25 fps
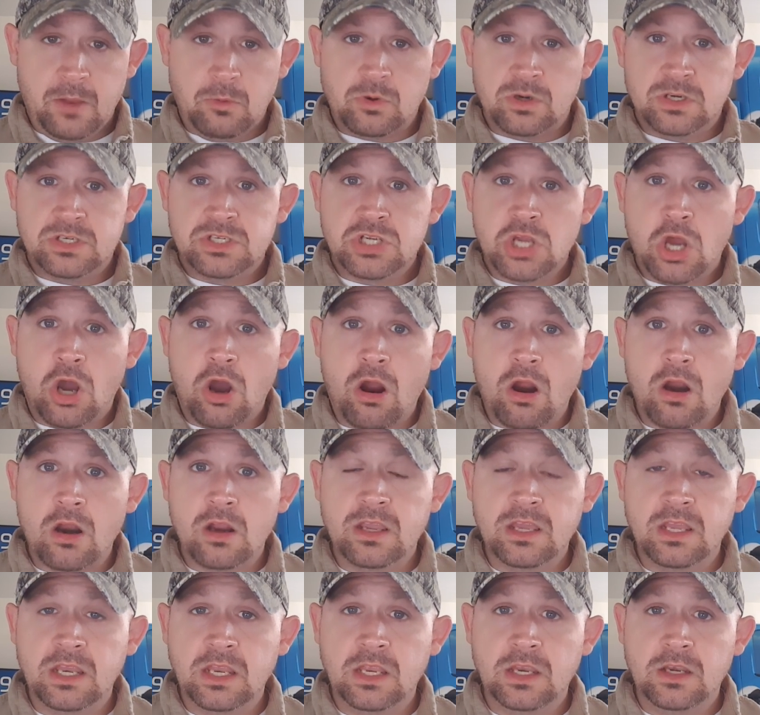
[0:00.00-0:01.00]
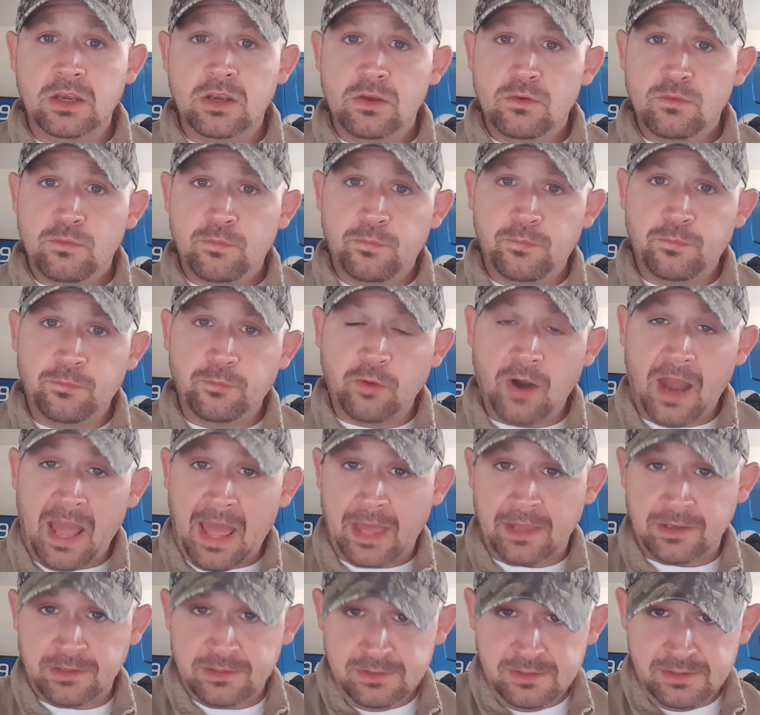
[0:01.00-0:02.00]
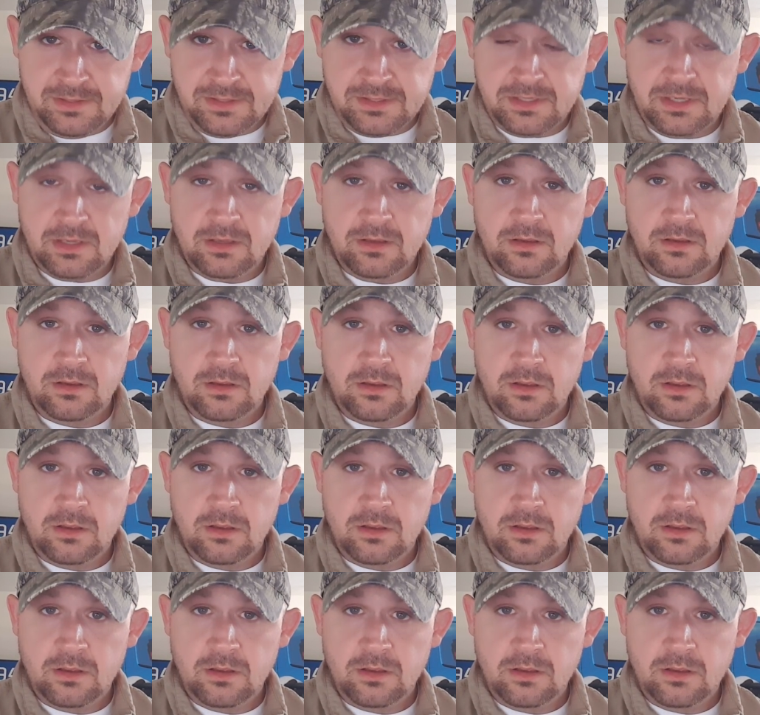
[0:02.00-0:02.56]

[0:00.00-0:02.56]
were targeting friends